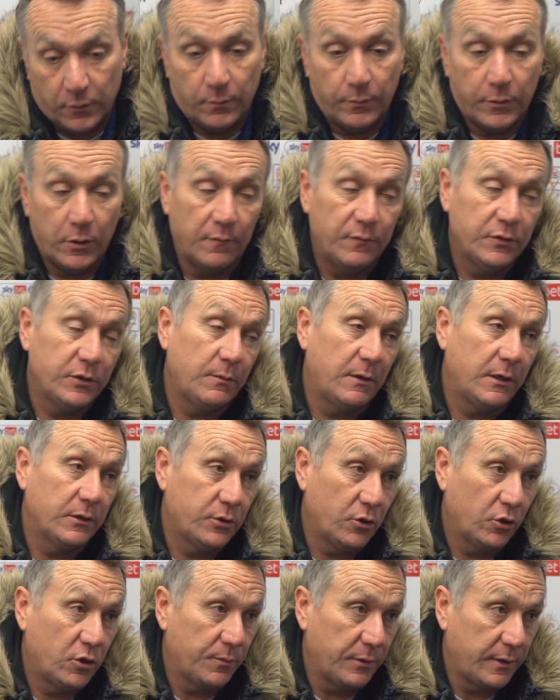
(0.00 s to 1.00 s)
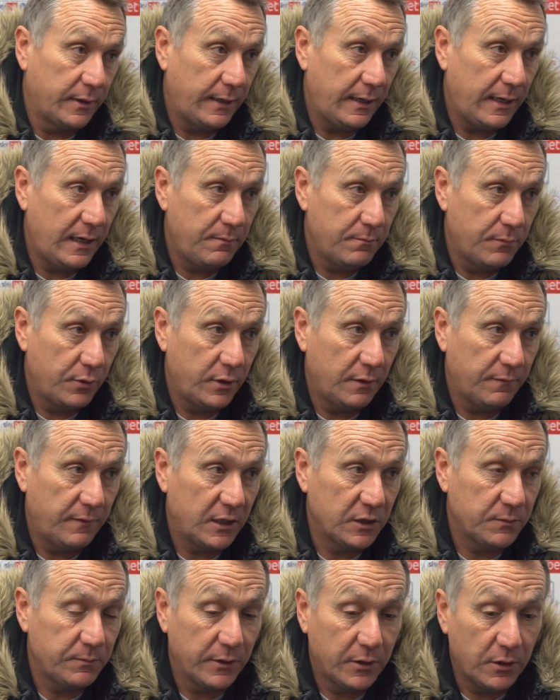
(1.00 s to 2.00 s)
we also want to talk about the game, but you've
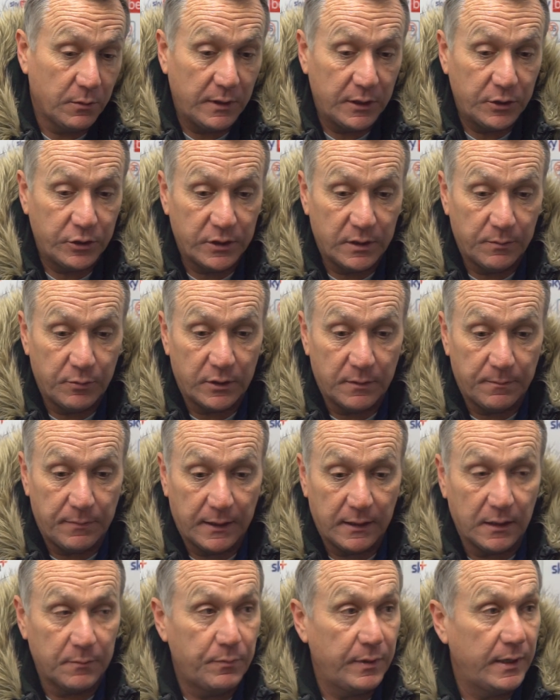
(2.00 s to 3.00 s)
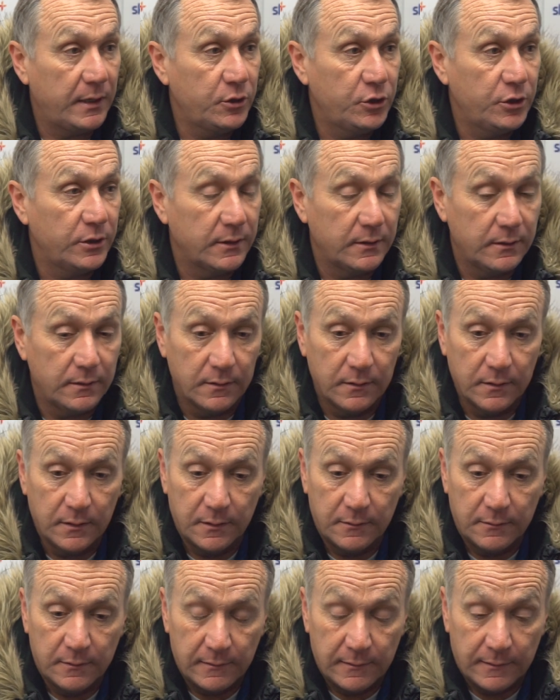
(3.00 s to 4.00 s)
asked me a question about the bigger picture, and
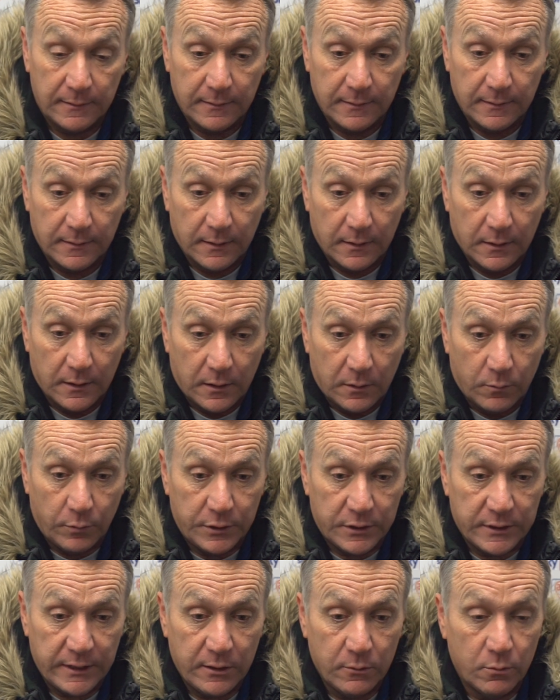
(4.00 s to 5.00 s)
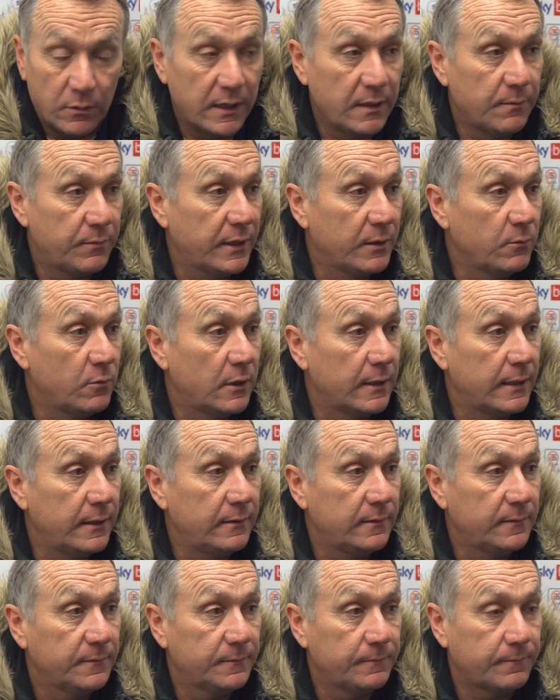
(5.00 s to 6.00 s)
we still want to bring one
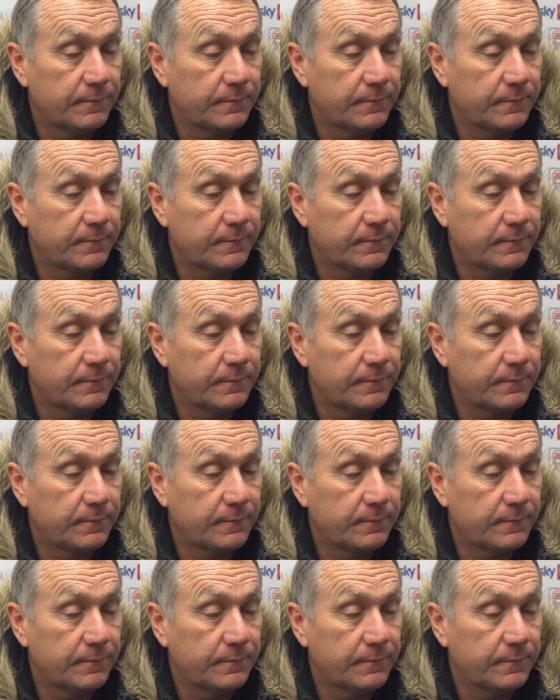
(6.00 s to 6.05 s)
in.